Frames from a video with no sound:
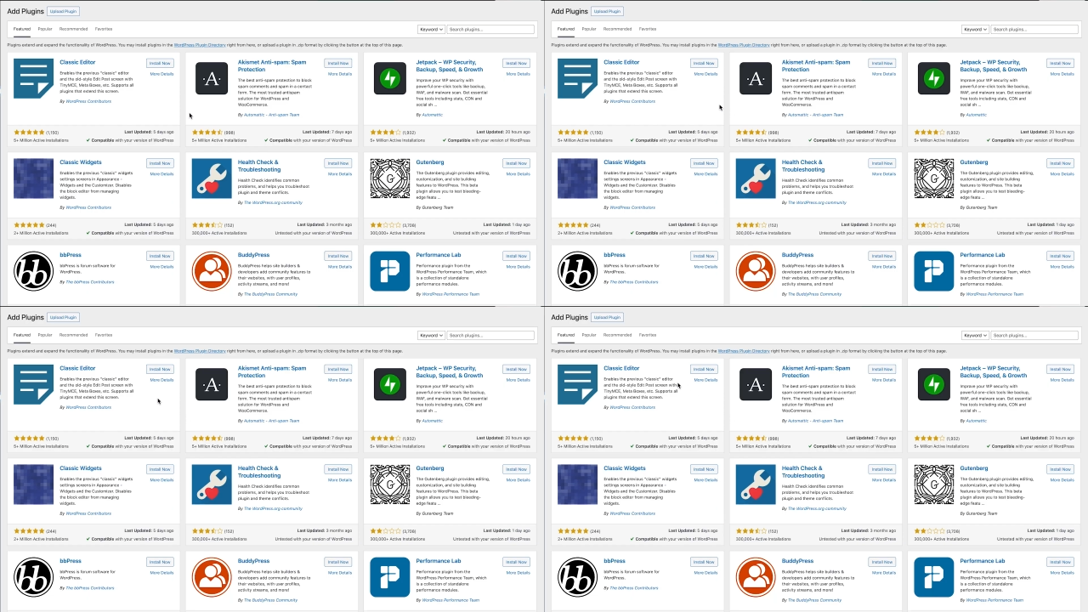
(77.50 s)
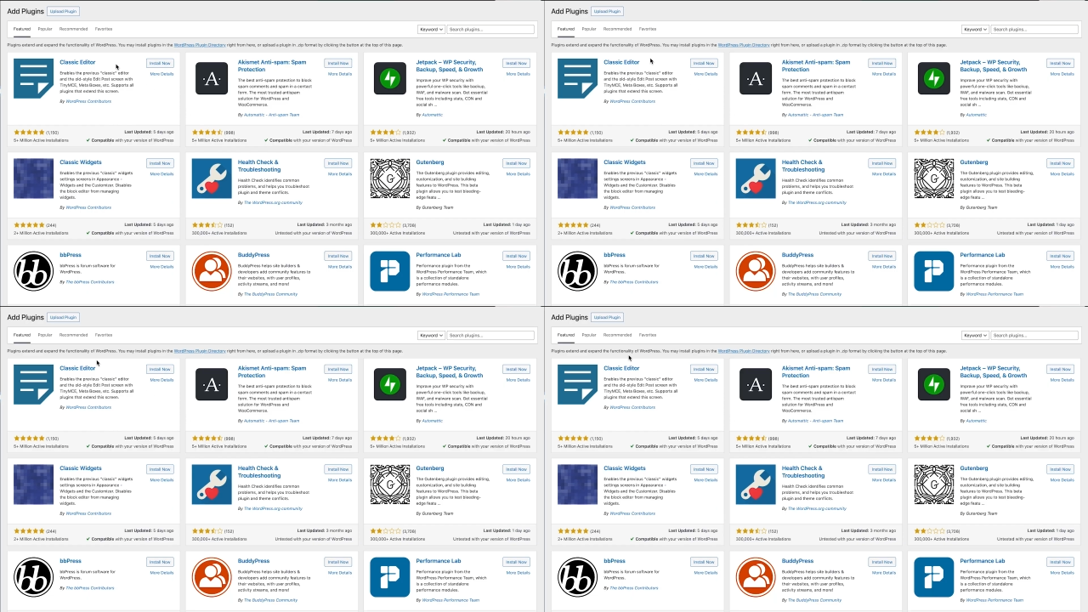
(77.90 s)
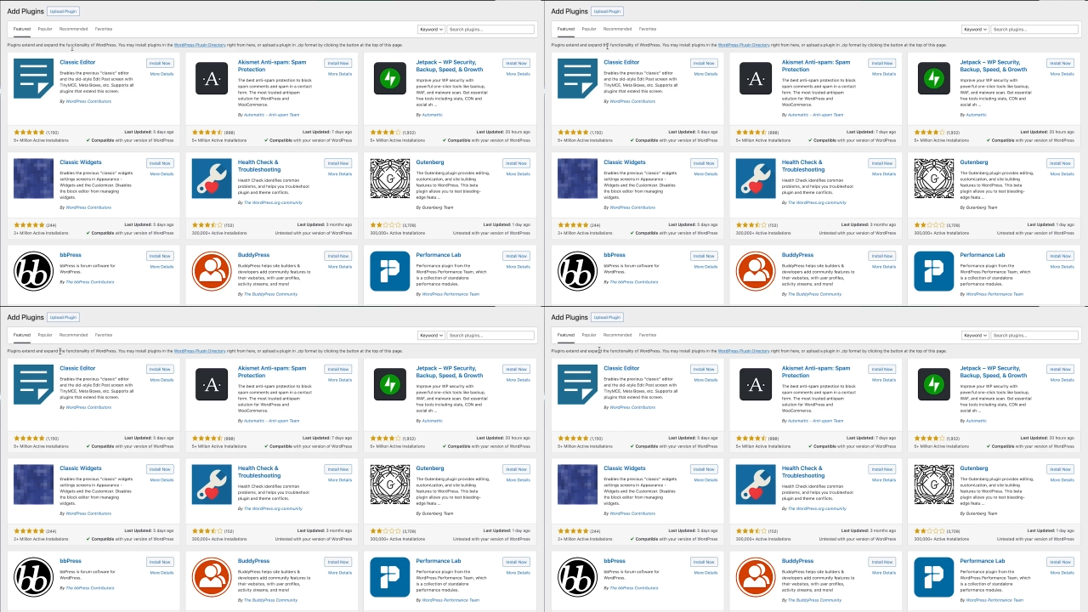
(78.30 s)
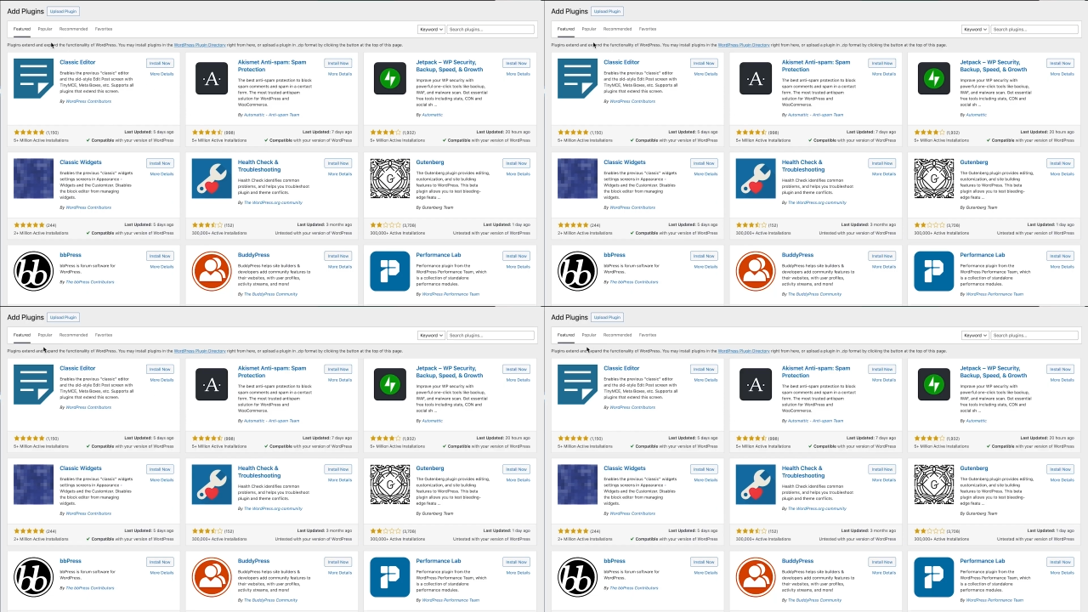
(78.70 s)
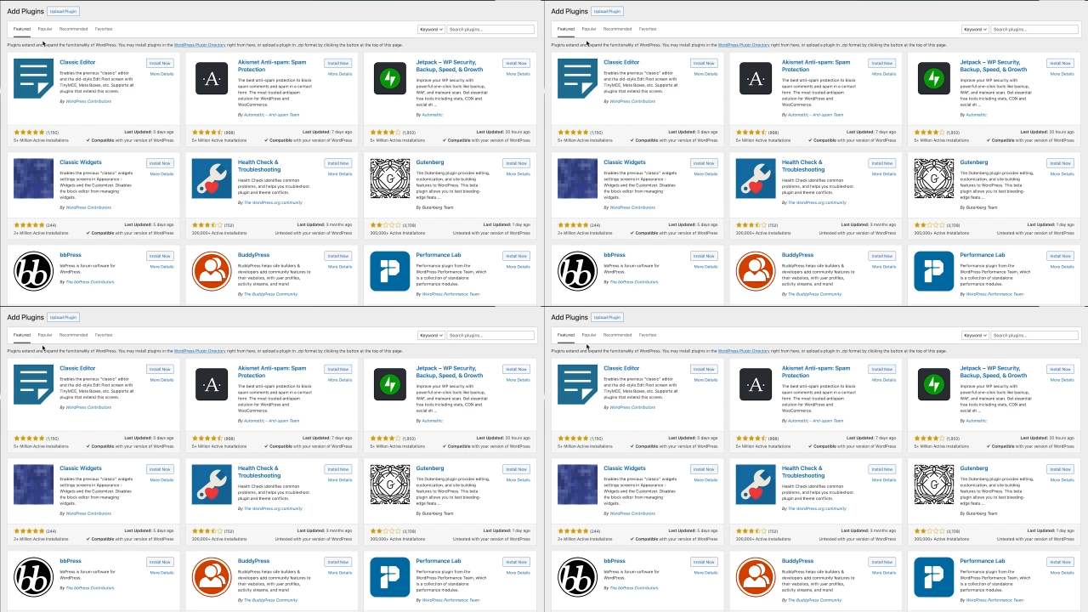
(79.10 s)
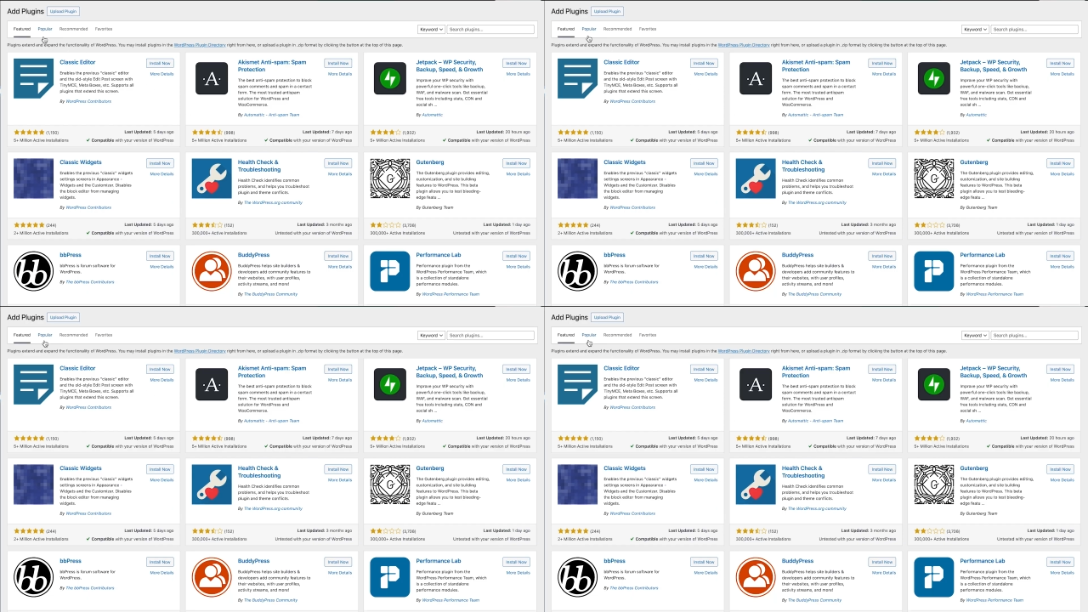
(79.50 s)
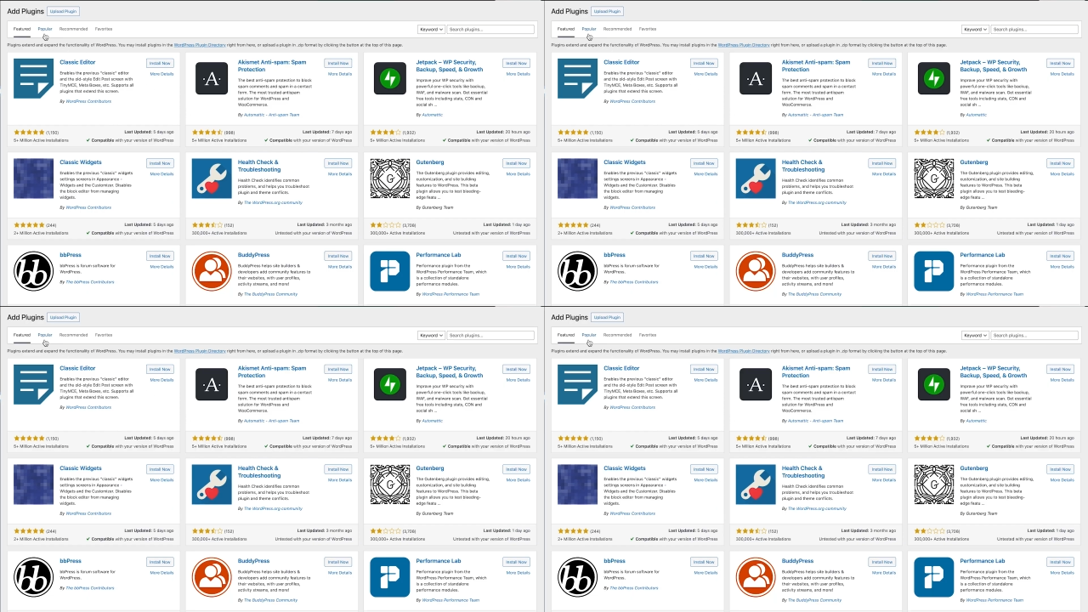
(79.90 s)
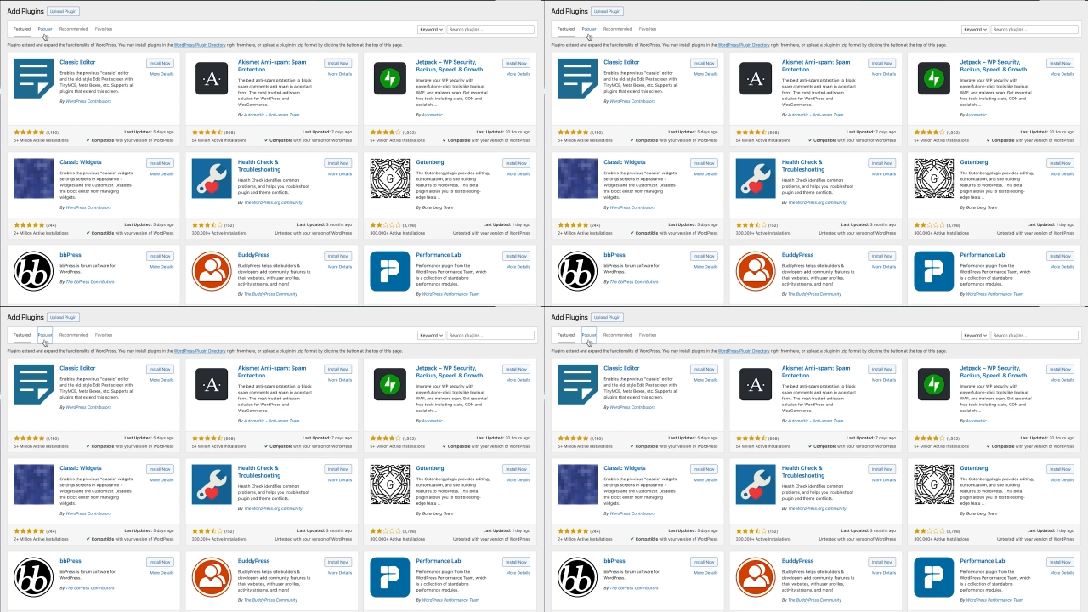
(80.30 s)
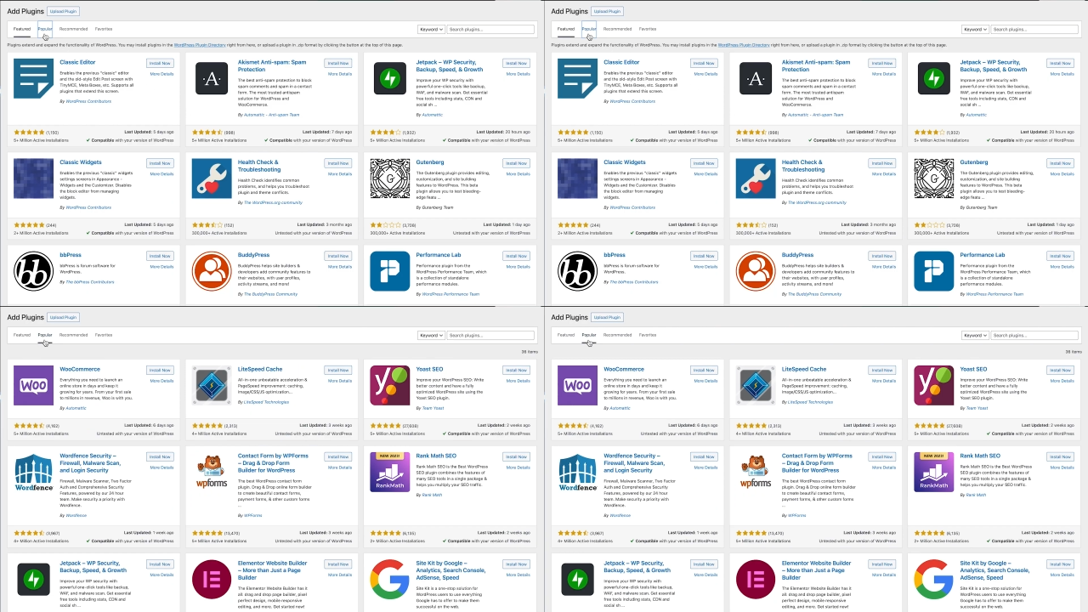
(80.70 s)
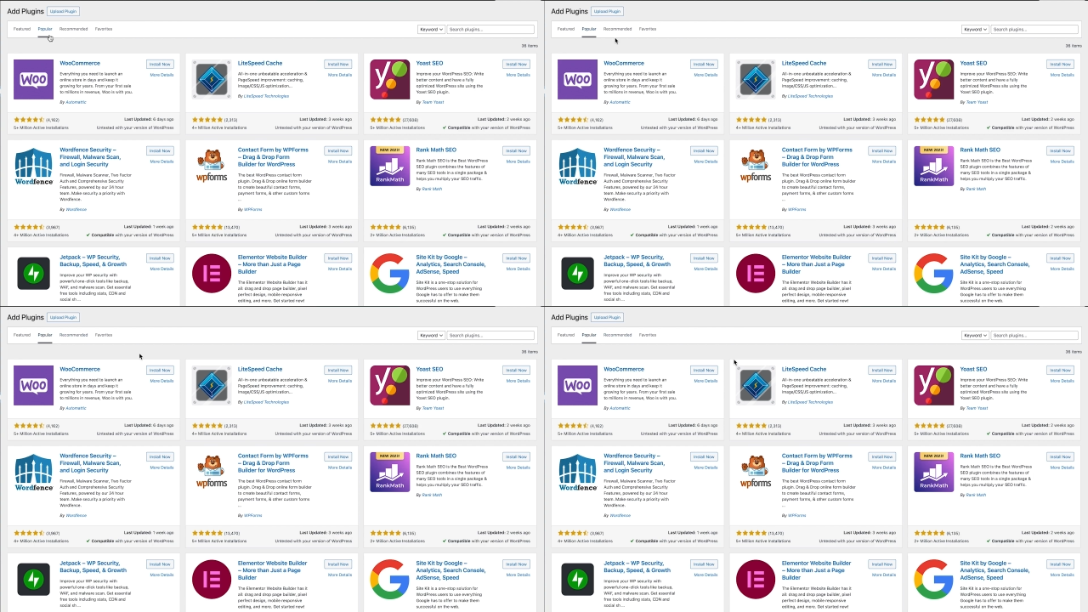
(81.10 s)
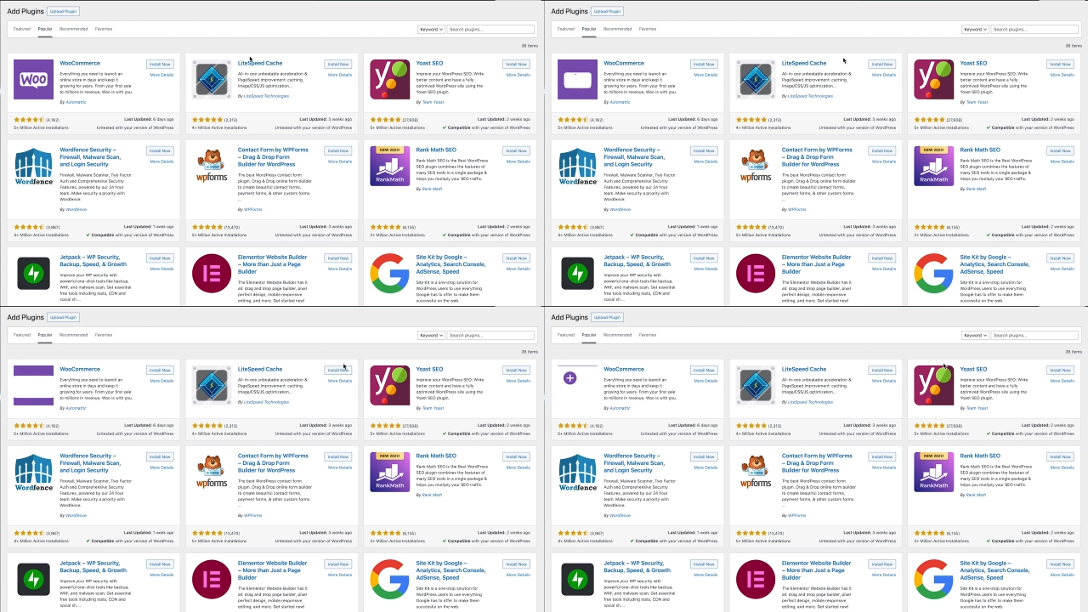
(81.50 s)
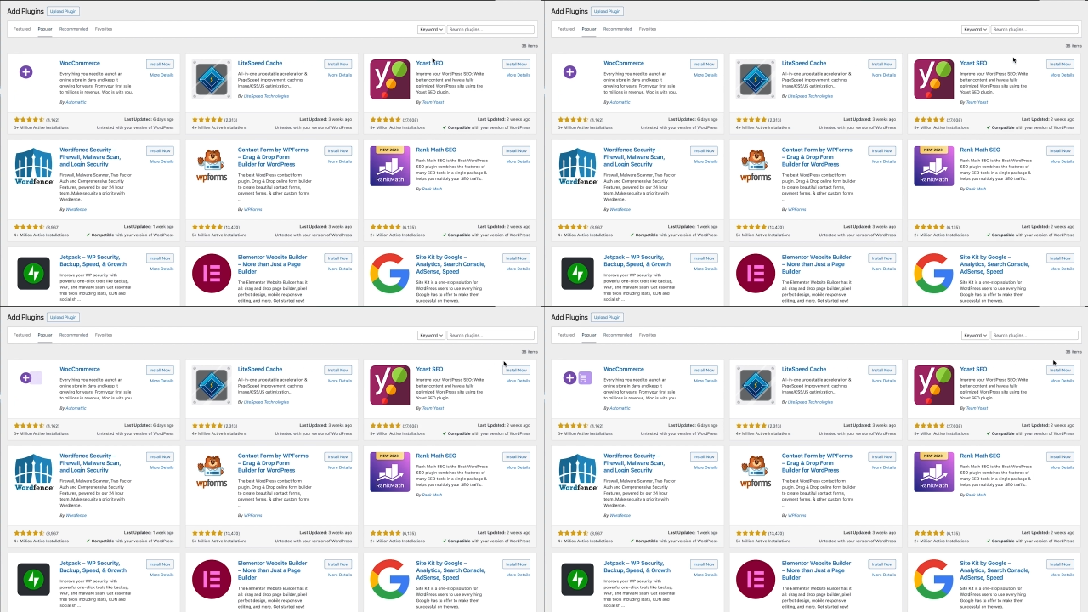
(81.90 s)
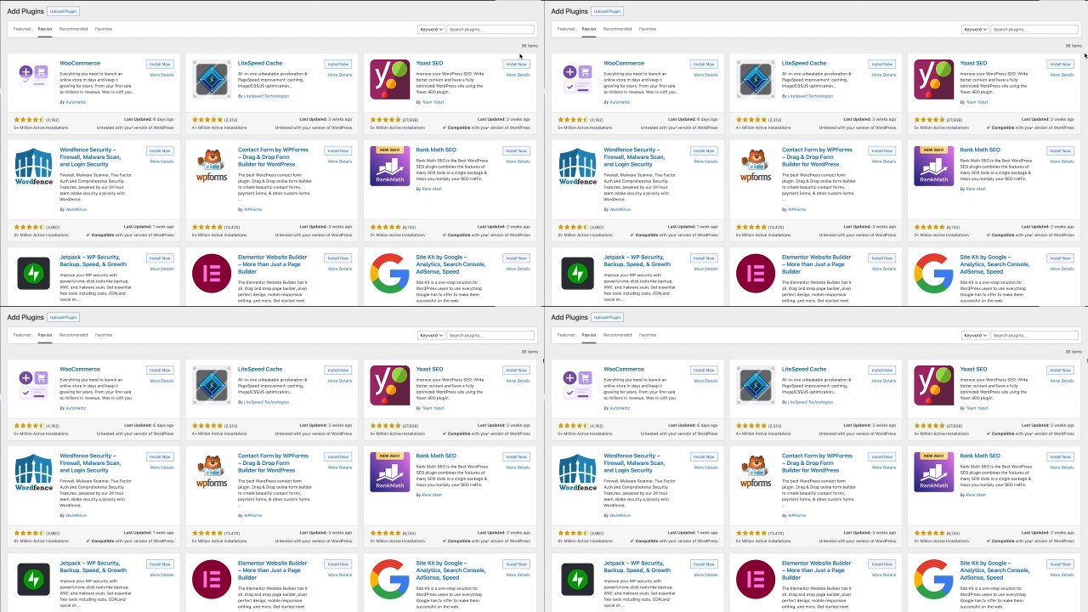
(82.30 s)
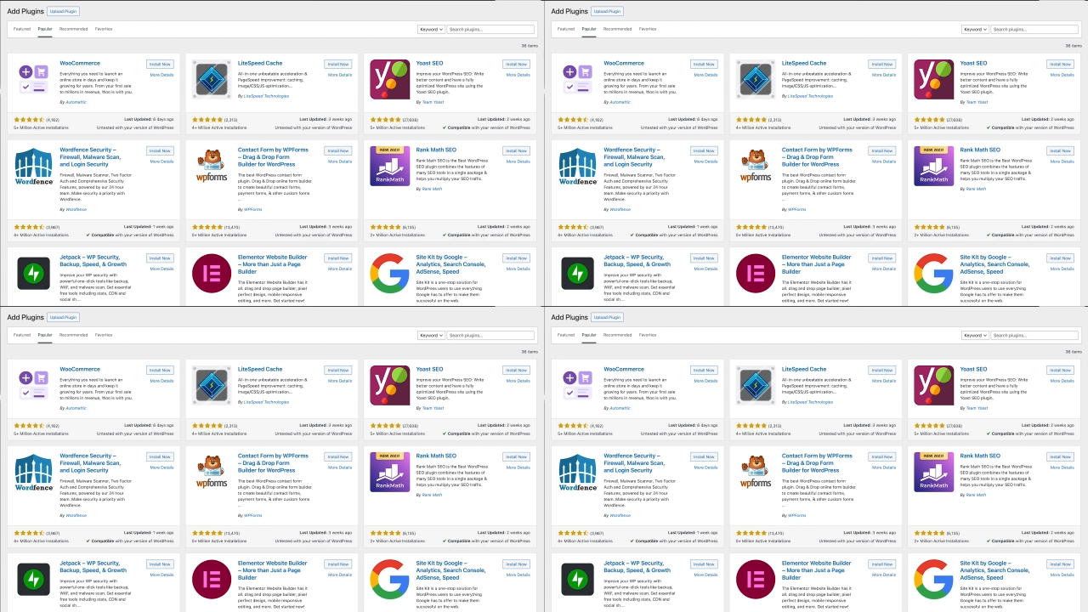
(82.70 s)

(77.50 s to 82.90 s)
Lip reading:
Nobody's mouth can be seen.